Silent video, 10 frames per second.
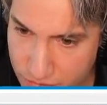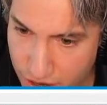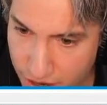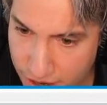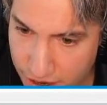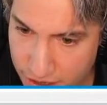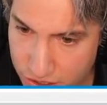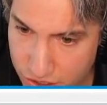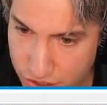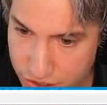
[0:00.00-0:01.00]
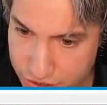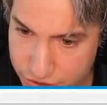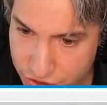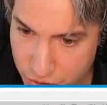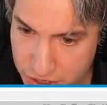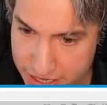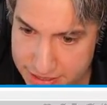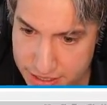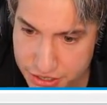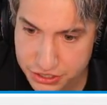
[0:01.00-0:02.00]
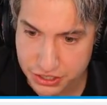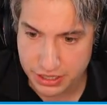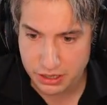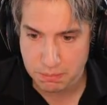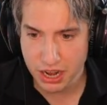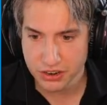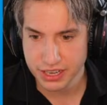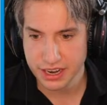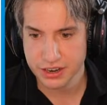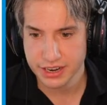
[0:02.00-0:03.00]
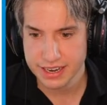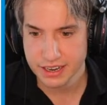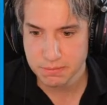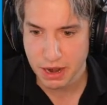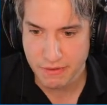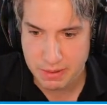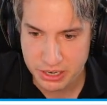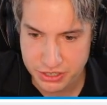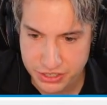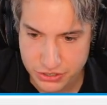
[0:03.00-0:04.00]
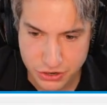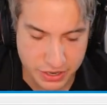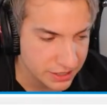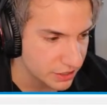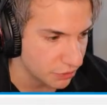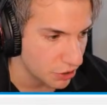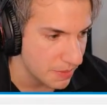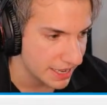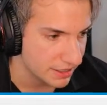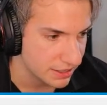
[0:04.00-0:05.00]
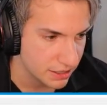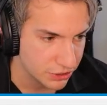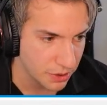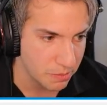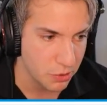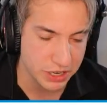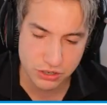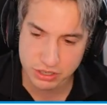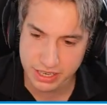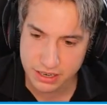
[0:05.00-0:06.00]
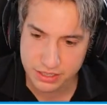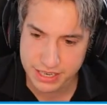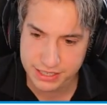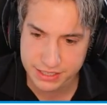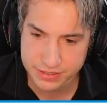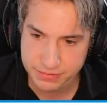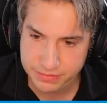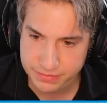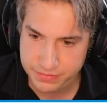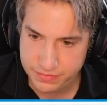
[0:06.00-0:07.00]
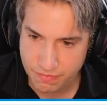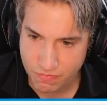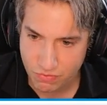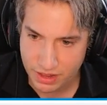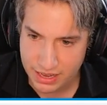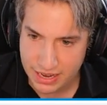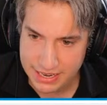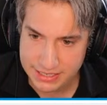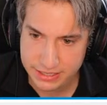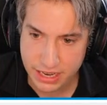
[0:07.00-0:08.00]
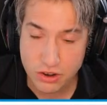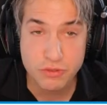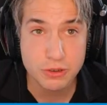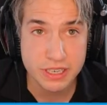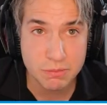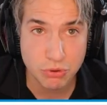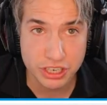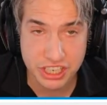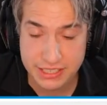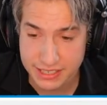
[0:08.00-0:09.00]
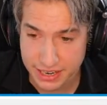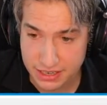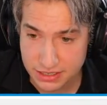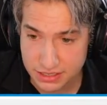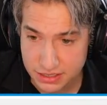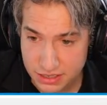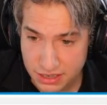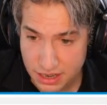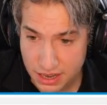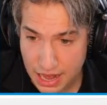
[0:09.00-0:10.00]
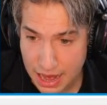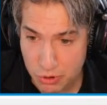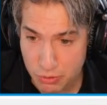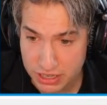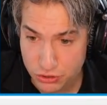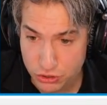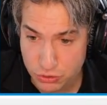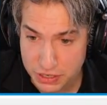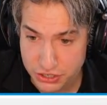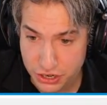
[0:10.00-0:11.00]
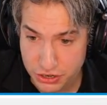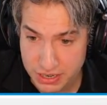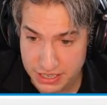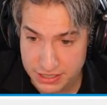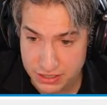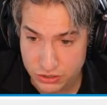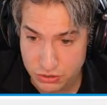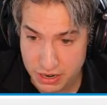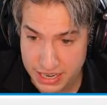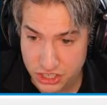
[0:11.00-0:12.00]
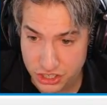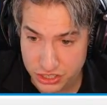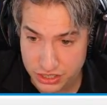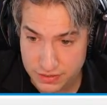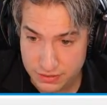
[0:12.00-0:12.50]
So you can see there's a little button here, Edit Parameters Units Format. So I'm going to click on this. And instead of using project settings, I'm going to switch the units to inches.